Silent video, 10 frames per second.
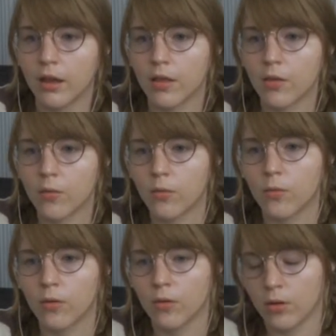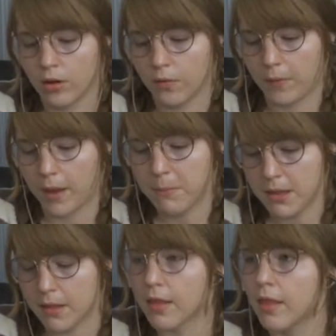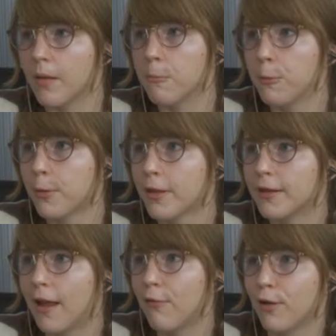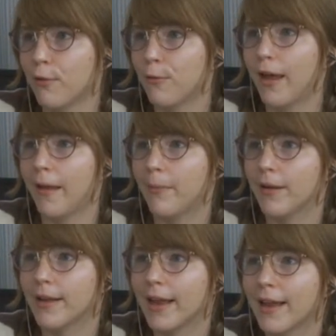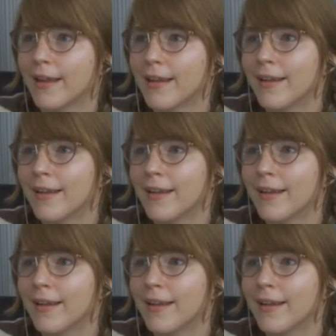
So, I mean this in the most loving way, but like,